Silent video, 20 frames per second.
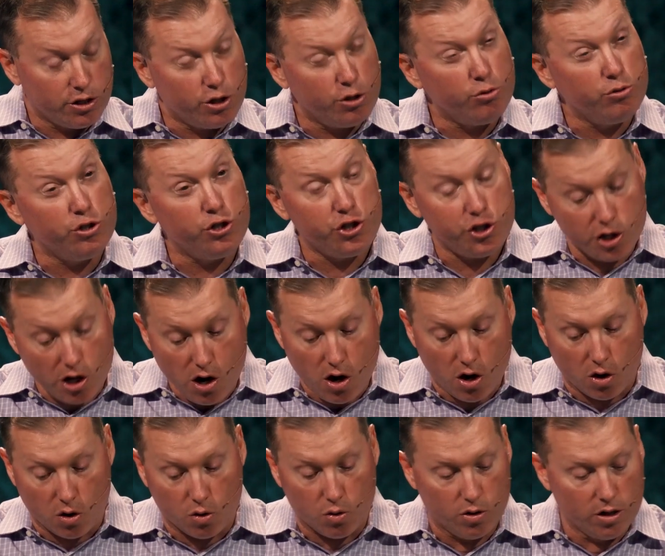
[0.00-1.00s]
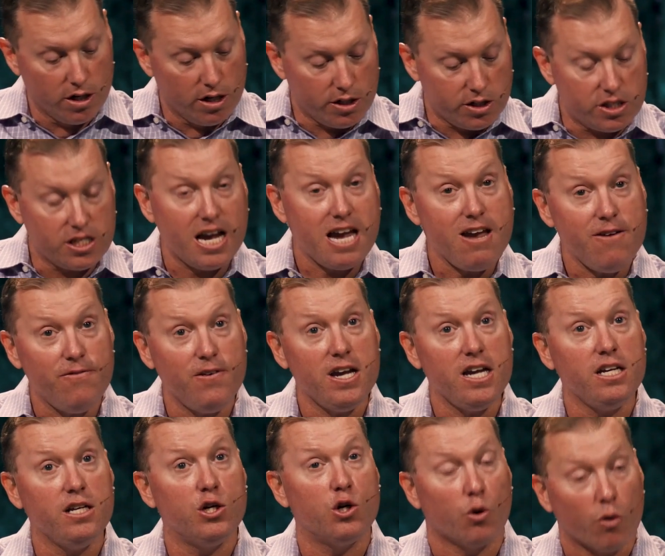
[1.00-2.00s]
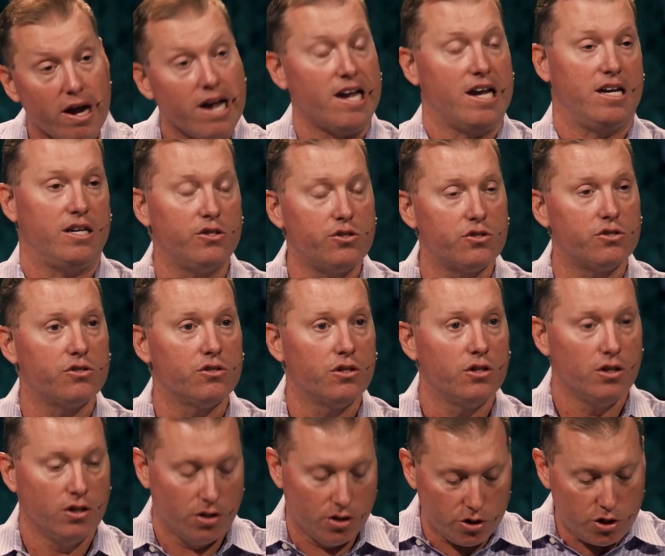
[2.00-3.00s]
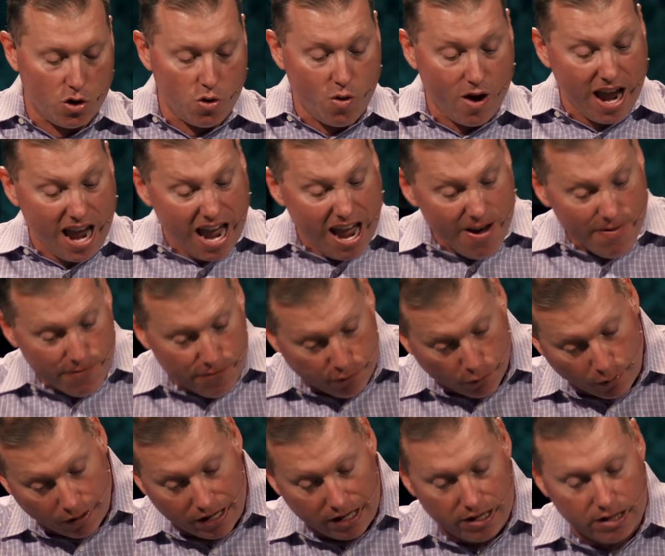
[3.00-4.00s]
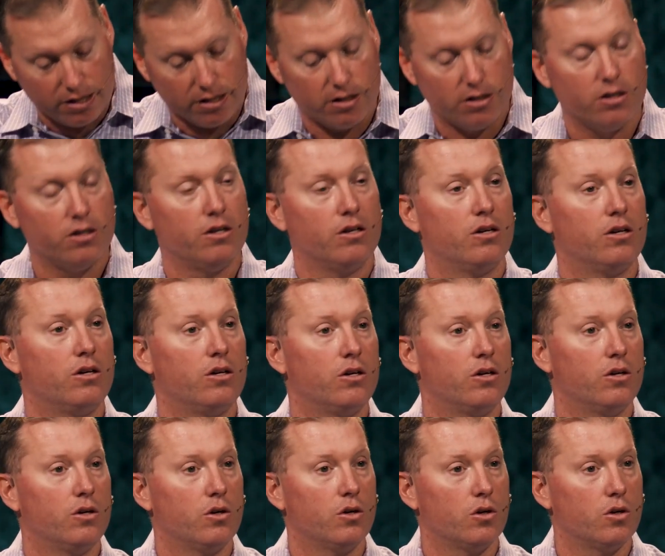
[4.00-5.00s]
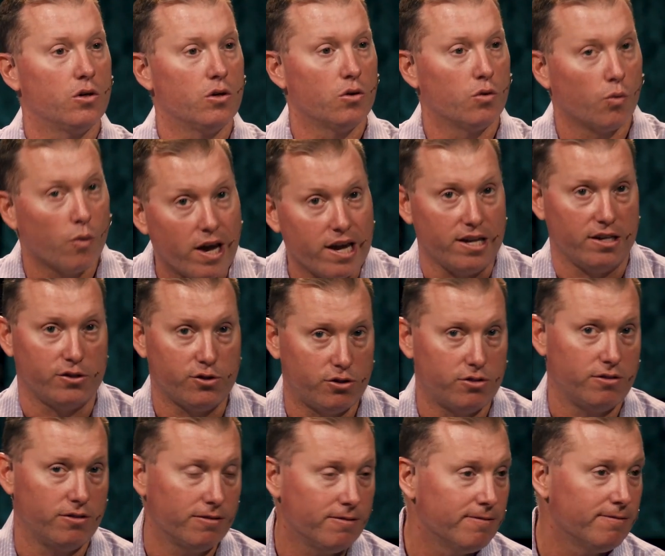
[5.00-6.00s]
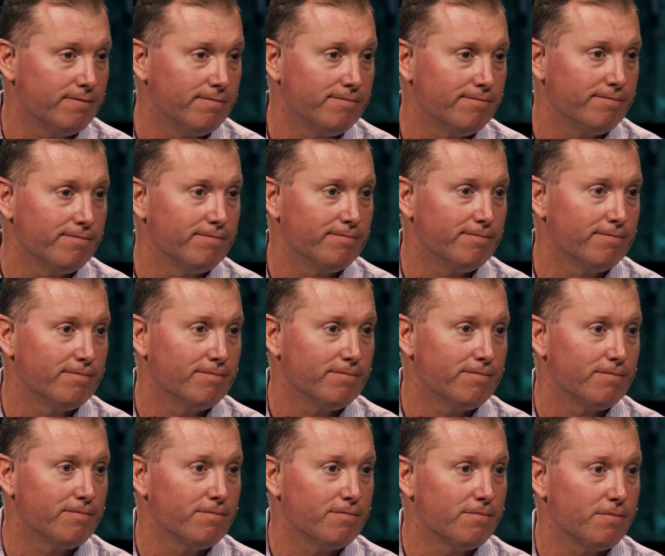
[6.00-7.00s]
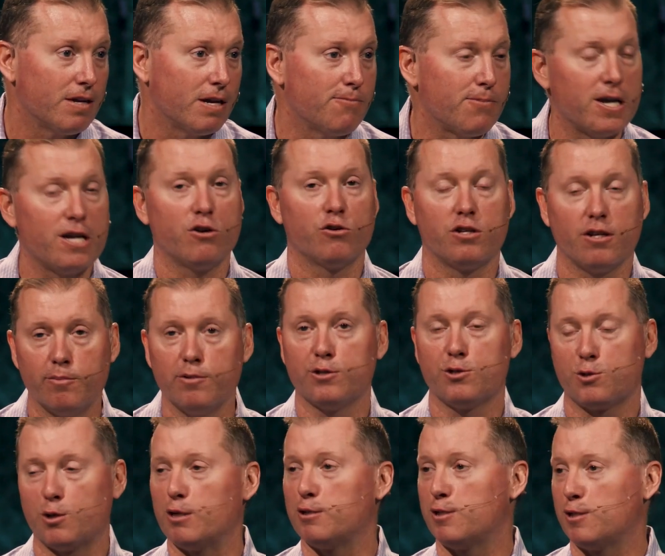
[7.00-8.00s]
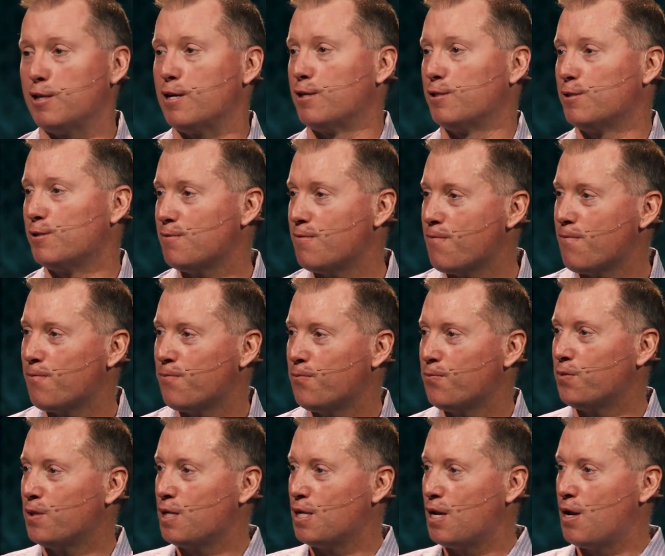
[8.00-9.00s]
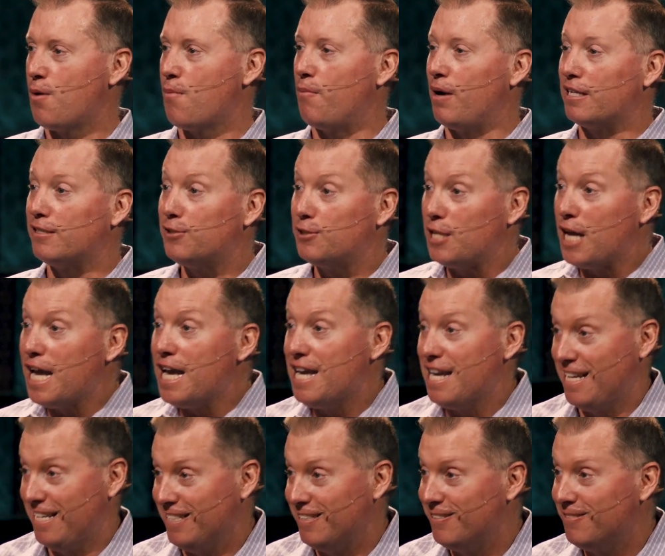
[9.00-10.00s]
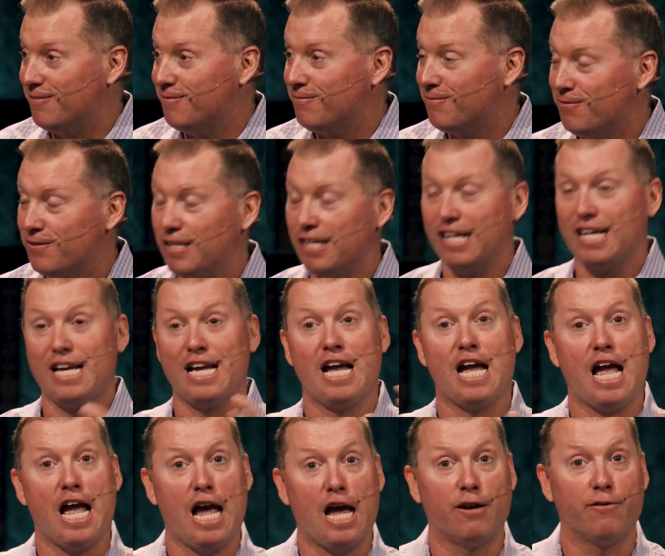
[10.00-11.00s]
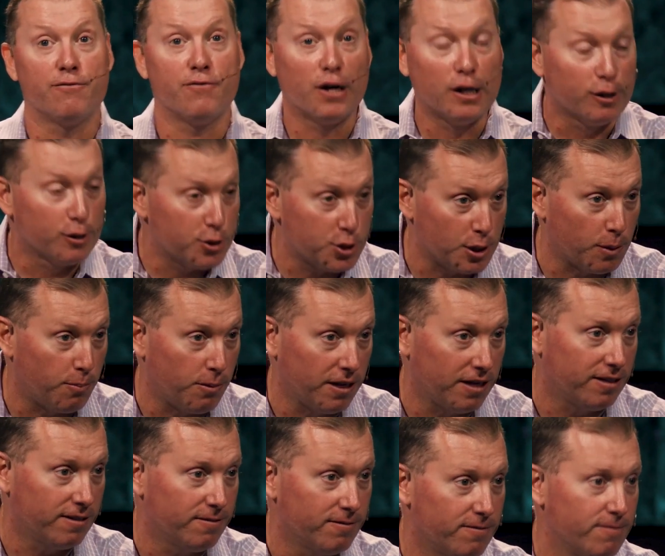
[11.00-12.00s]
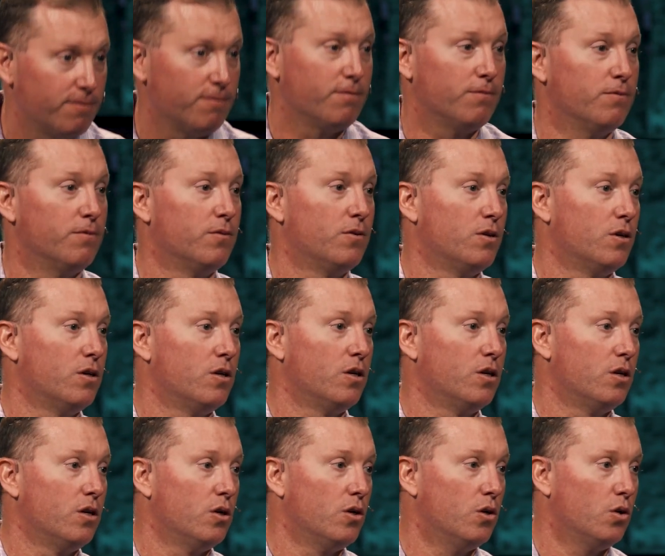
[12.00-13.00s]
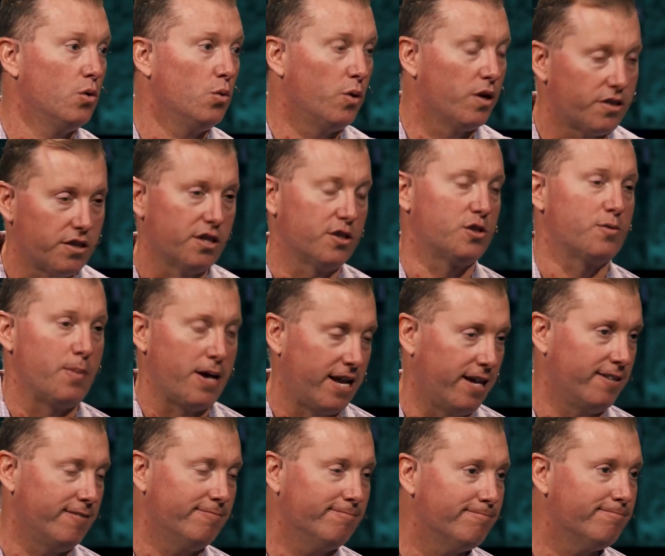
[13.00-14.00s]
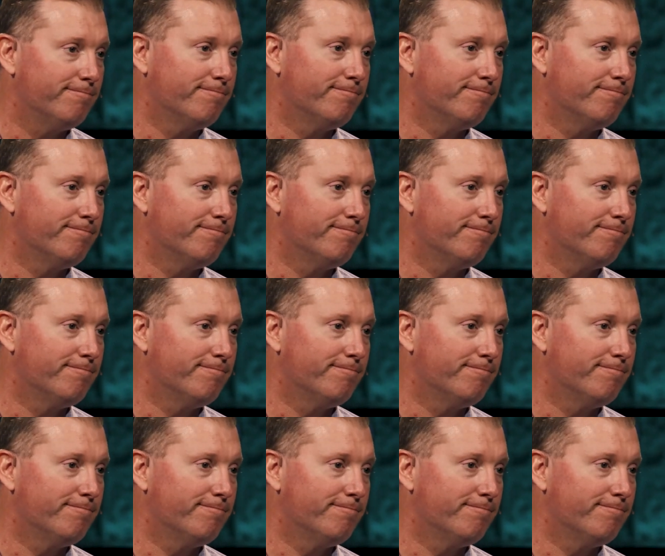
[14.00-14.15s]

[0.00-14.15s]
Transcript: to show saving grace to every race. And Peter demonstrates this by staying and fellowshipping with this man.